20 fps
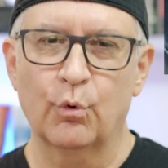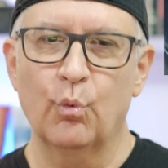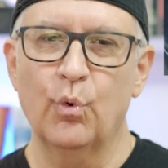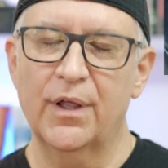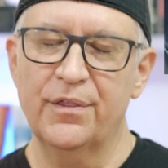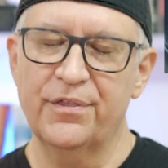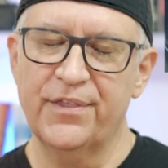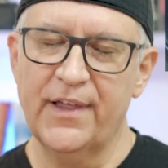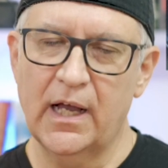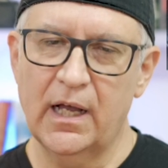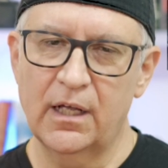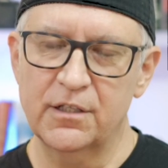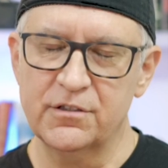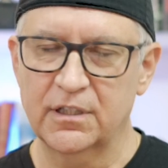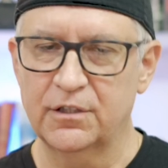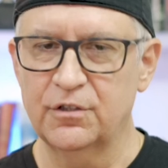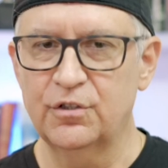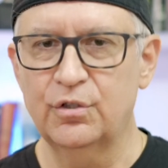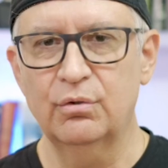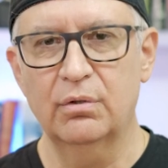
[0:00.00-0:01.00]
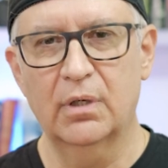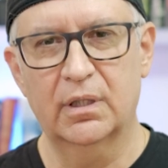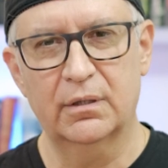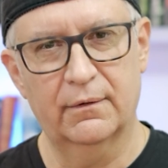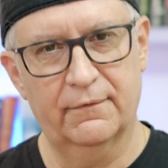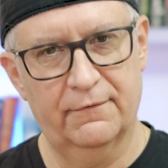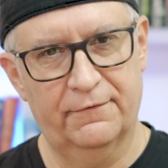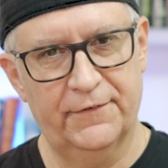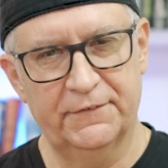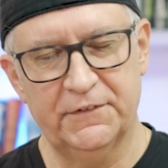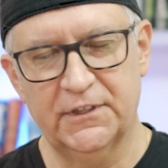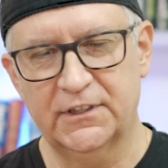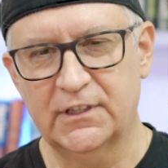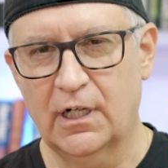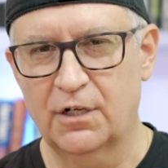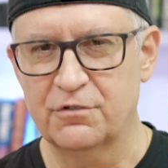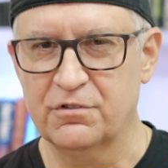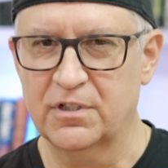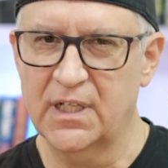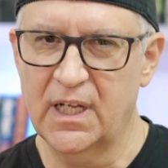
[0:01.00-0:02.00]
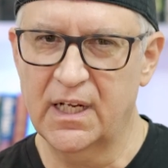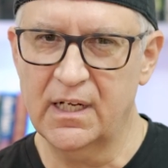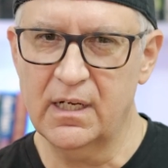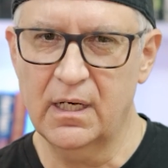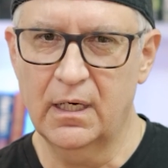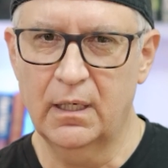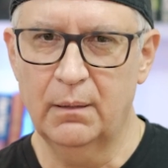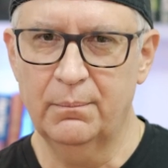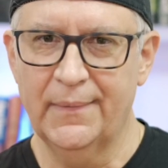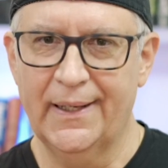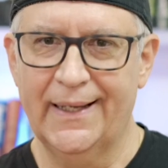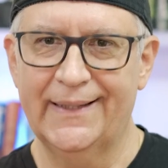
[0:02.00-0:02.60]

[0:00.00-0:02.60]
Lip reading: $1,250 in income